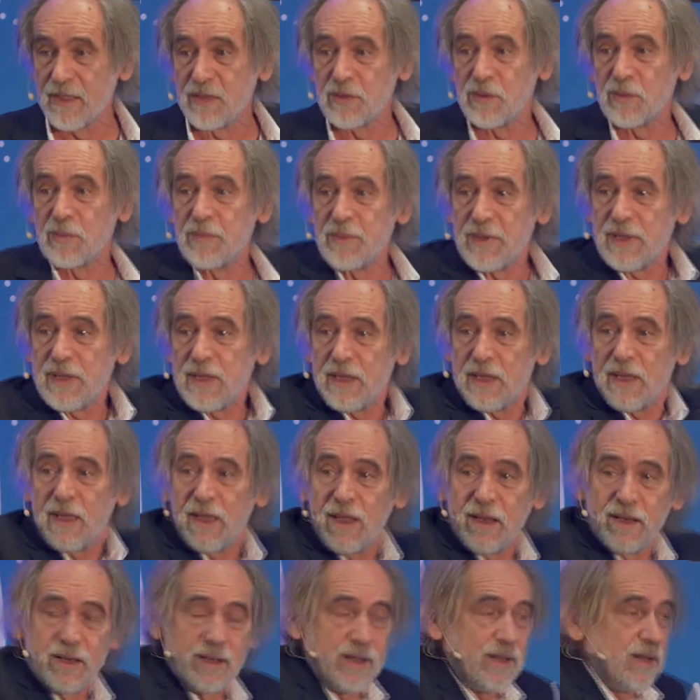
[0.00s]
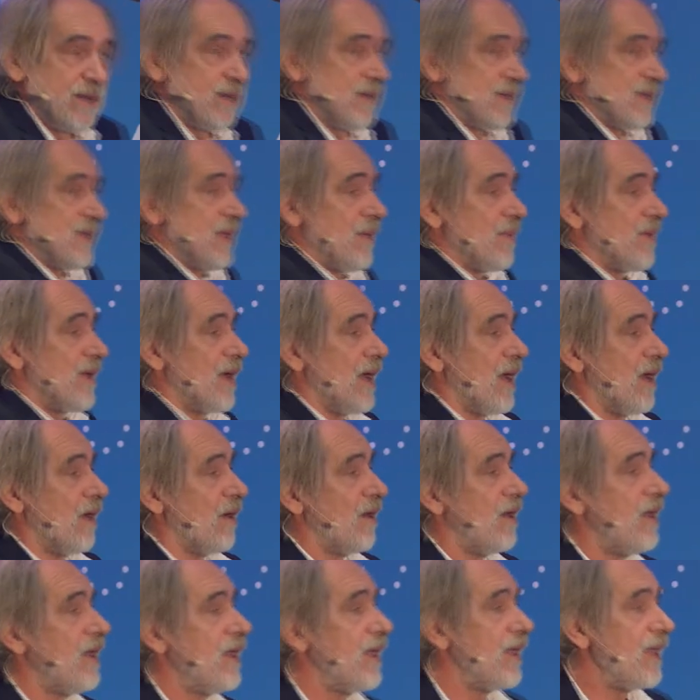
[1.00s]
to be in, in
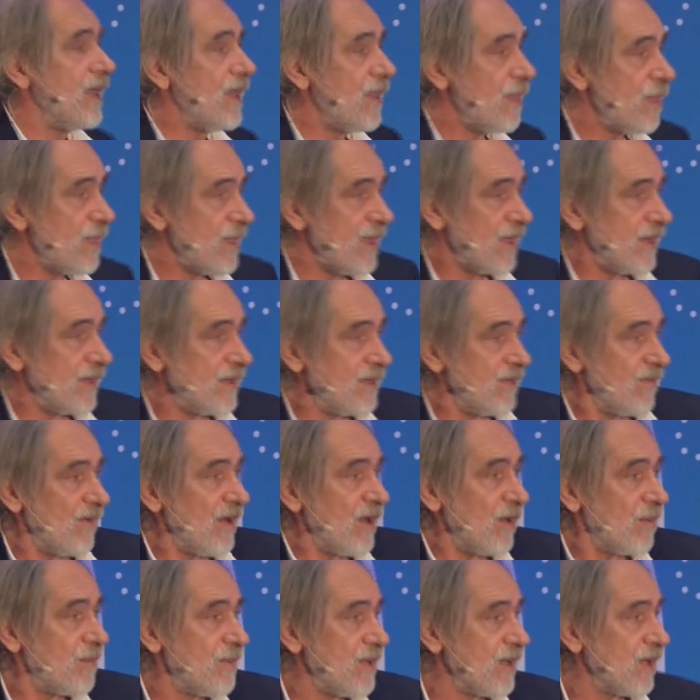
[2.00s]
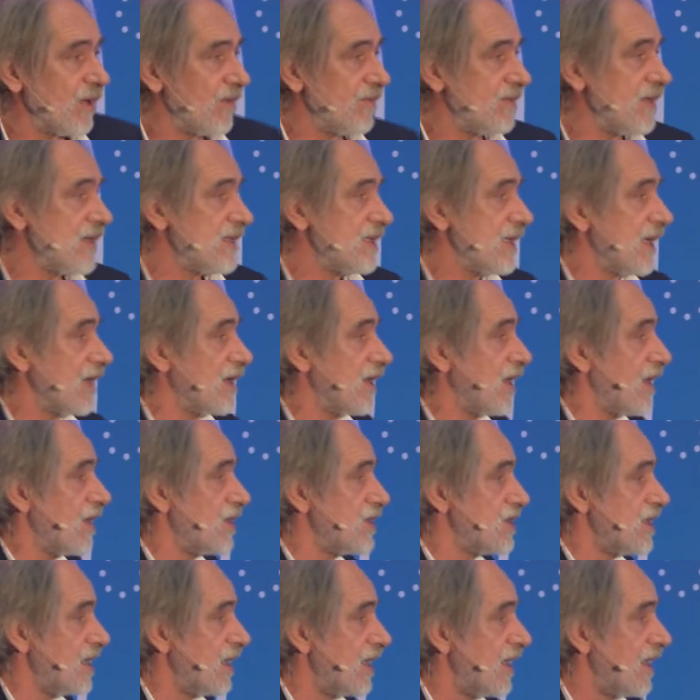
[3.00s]
somehow in, in developing of this
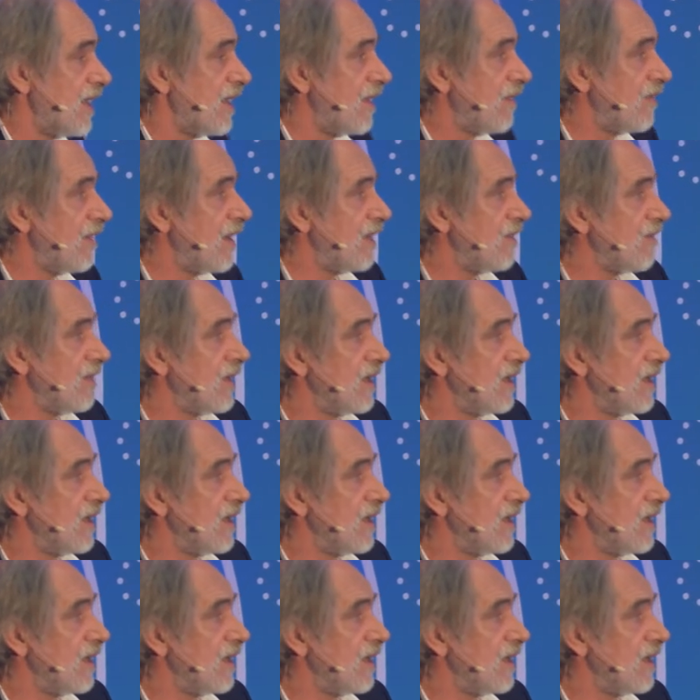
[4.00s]
technology when